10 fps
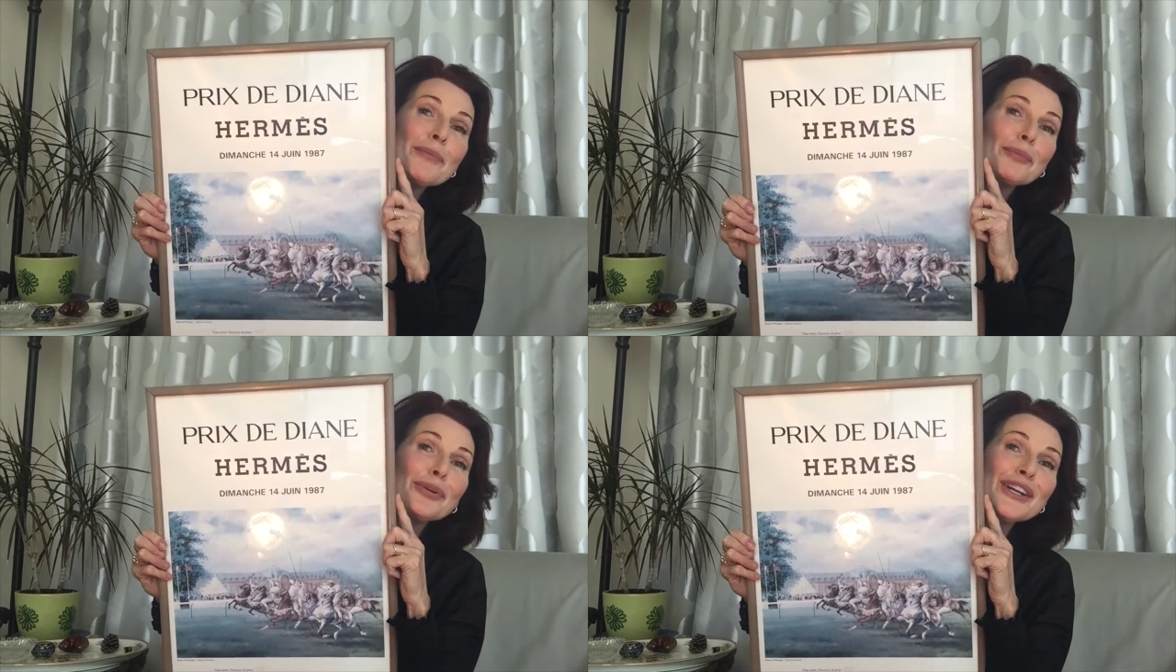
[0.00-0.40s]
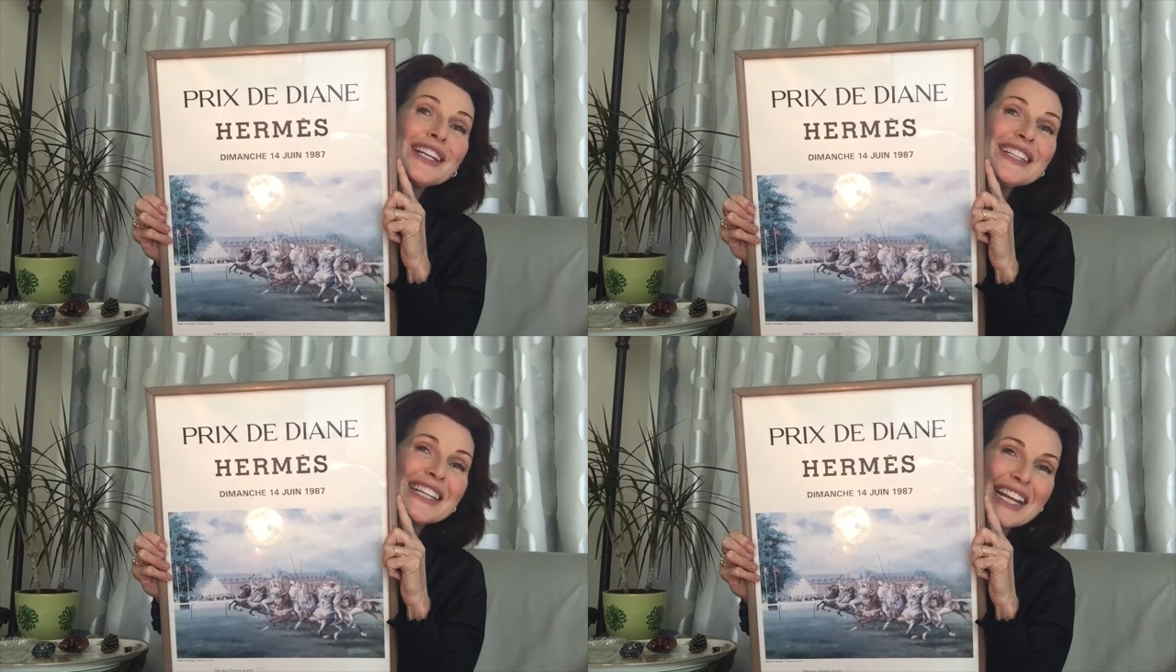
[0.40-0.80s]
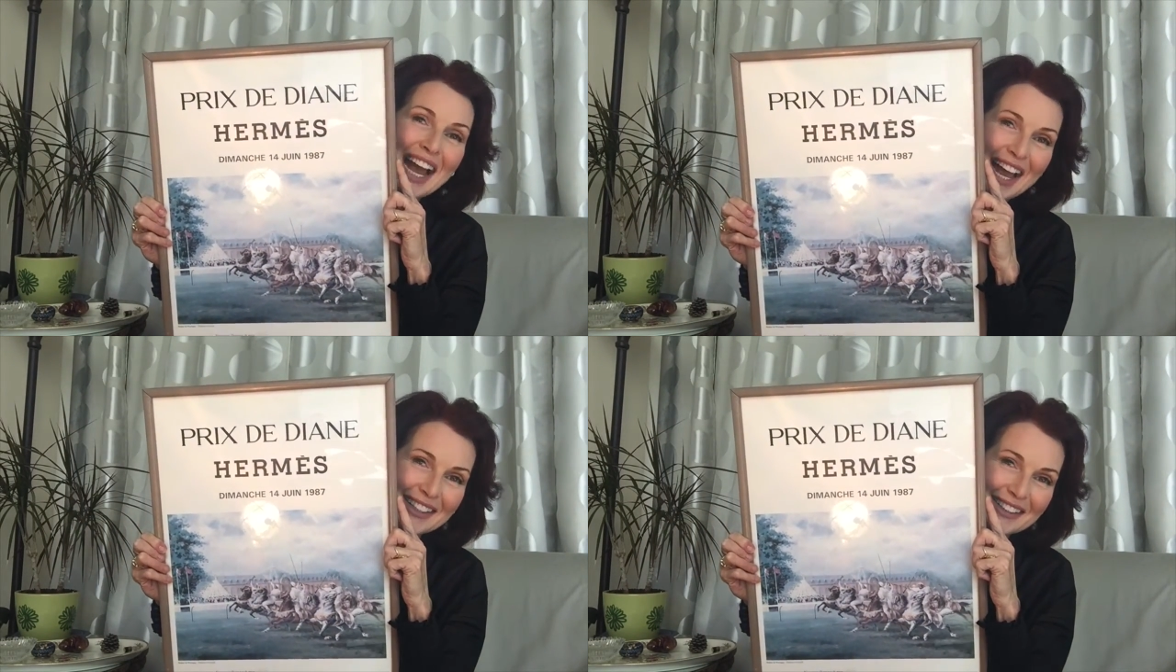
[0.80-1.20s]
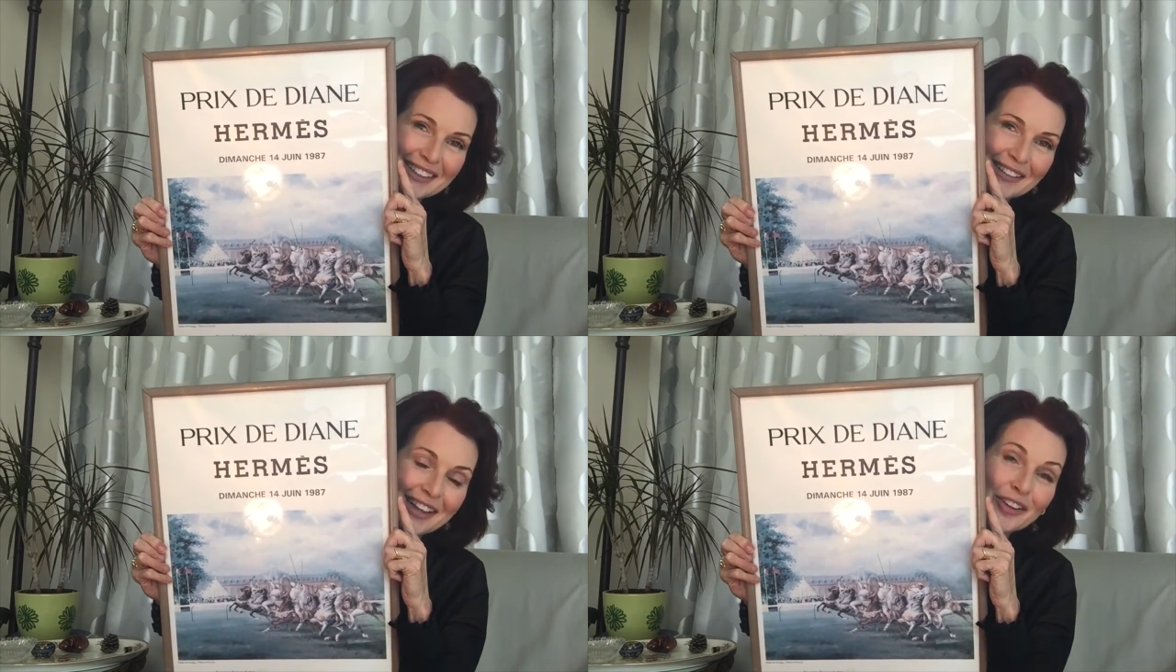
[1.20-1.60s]
Prix de Diane,
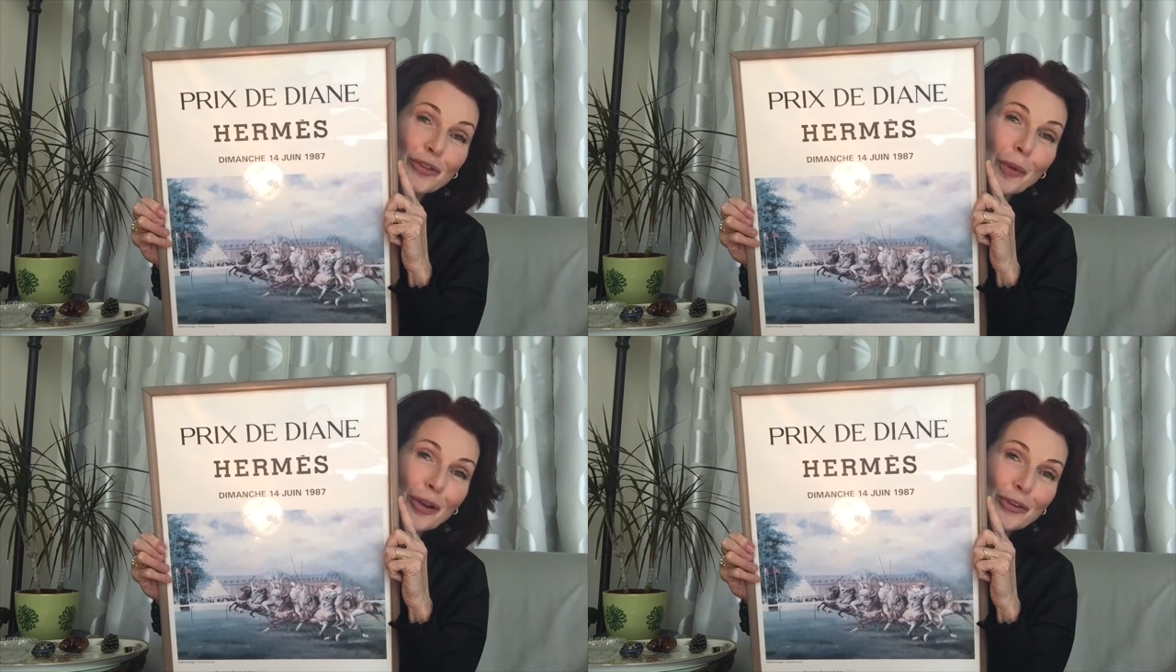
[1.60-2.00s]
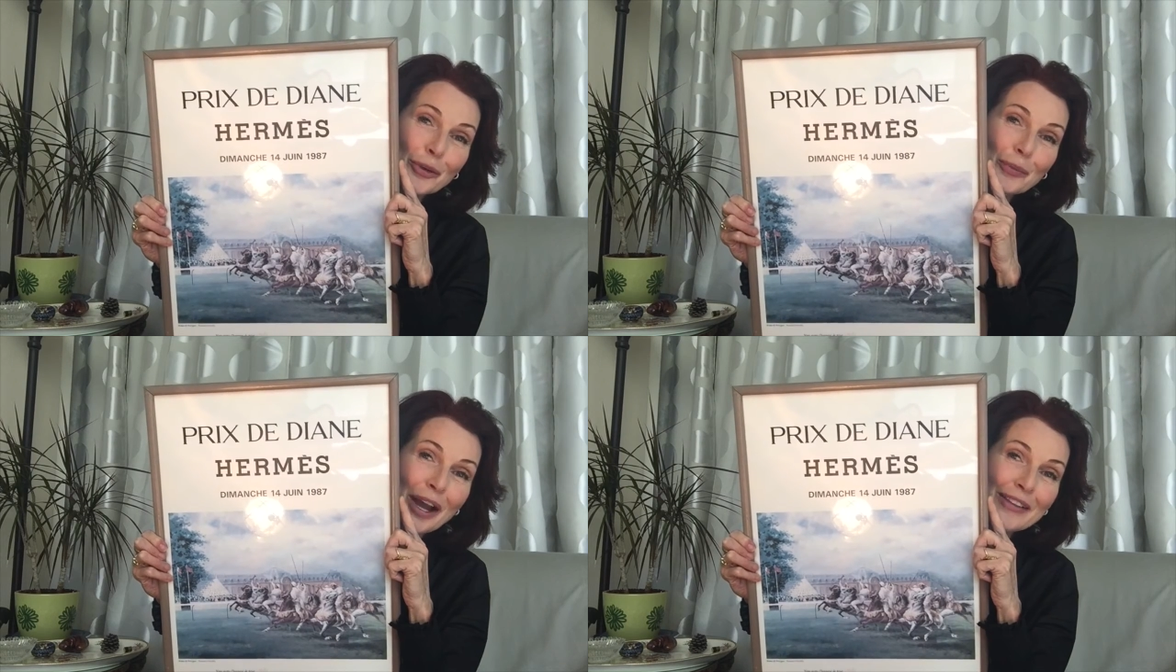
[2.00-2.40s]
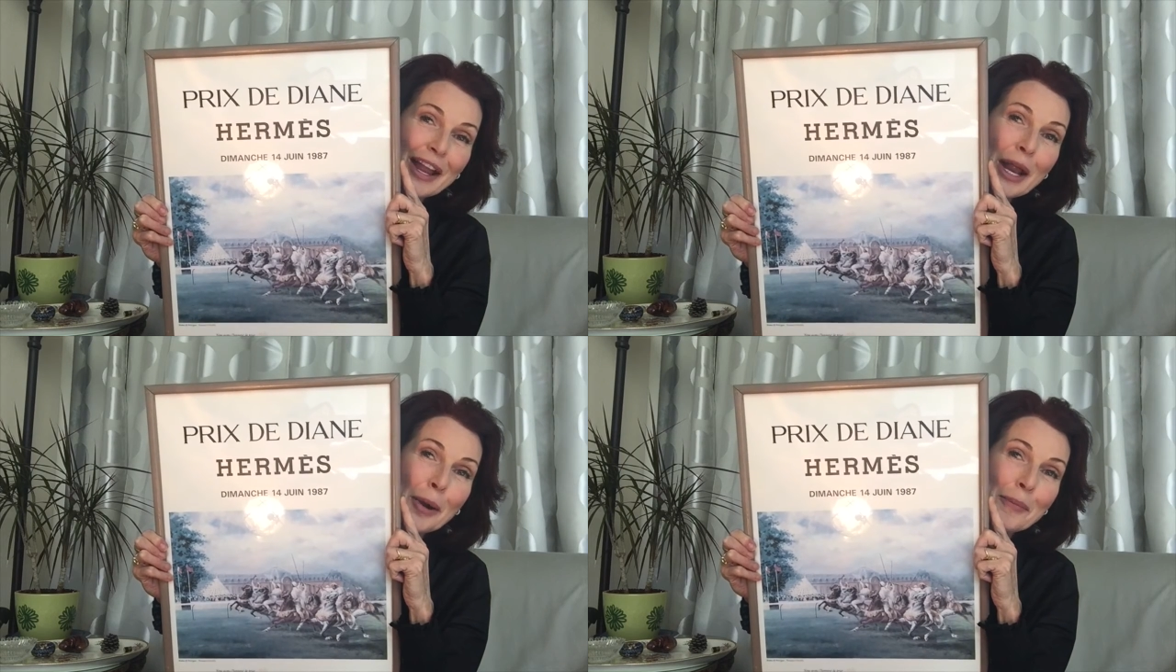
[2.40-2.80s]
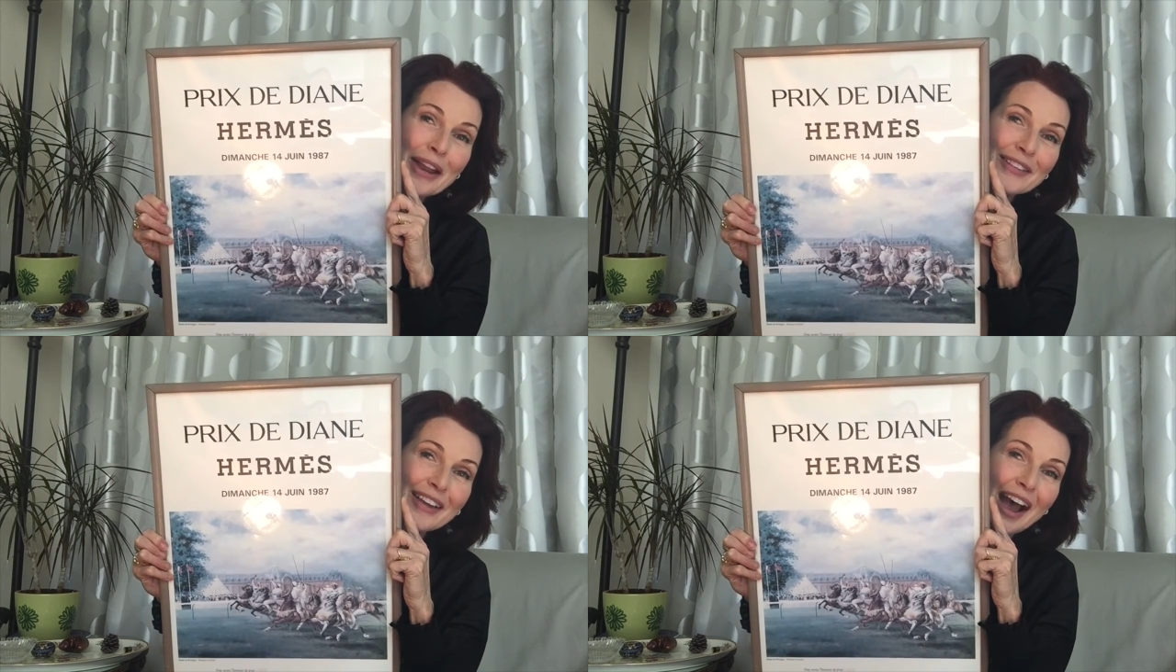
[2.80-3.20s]
that is sponsored by the
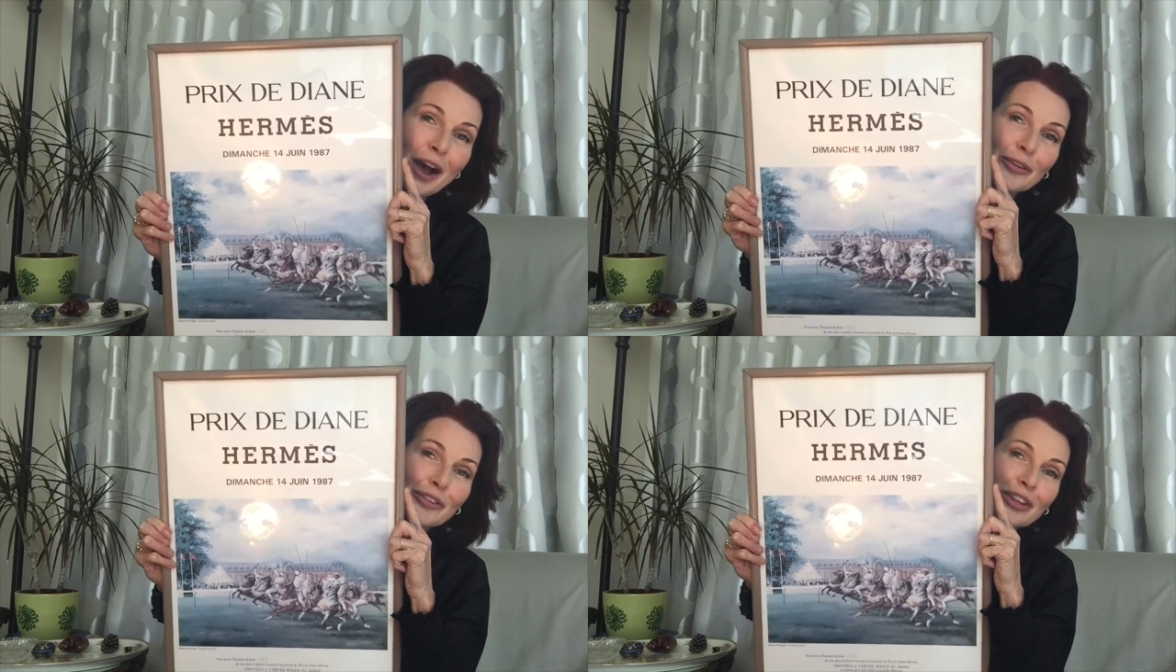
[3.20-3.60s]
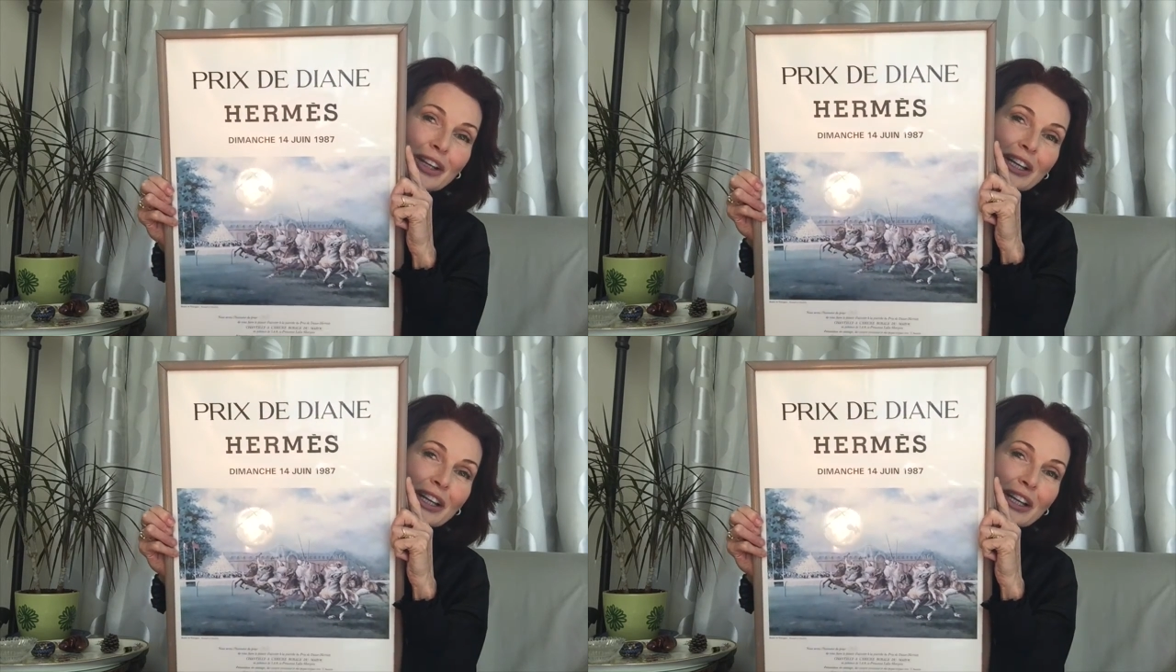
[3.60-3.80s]
Hermes House.